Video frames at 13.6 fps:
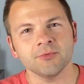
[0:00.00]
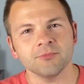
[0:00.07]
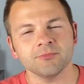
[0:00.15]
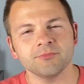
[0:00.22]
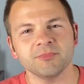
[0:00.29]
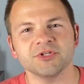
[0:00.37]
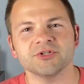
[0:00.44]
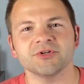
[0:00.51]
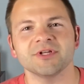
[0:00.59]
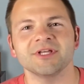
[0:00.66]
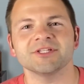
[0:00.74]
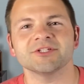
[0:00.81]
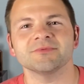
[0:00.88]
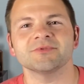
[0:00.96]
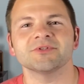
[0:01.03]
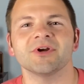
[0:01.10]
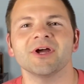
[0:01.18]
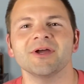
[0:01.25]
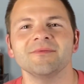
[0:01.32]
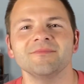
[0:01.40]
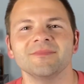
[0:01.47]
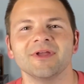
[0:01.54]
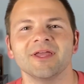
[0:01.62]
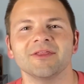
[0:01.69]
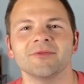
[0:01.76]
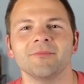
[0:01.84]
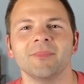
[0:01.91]
be sure to hit subscribe
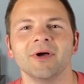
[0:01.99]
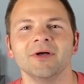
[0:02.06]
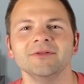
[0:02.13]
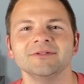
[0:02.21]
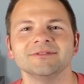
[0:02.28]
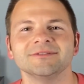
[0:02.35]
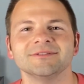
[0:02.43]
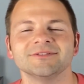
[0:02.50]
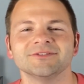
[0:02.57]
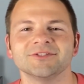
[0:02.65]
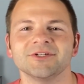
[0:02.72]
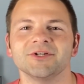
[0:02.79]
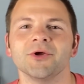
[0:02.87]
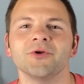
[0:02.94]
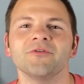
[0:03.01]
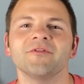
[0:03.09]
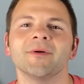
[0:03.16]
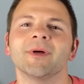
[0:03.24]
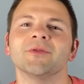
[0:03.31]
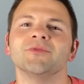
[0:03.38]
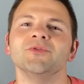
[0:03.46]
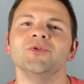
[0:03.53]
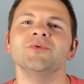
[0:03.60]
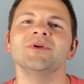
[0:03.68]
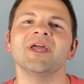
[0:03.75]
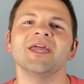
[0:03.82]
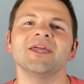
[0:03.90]
and the bell so you're notified about
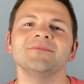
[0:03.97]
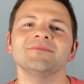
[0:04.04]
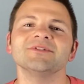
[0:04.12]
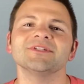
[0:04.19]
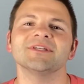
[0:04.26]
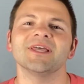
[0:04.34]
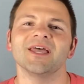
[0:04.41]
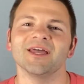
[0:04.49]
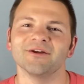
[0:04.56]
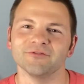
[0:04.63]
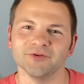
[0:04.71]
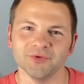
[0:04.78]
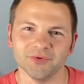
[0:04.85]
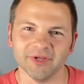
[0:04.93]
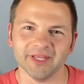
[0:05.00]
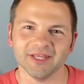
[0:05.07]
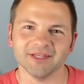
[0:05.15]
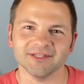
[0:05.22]
new games every week.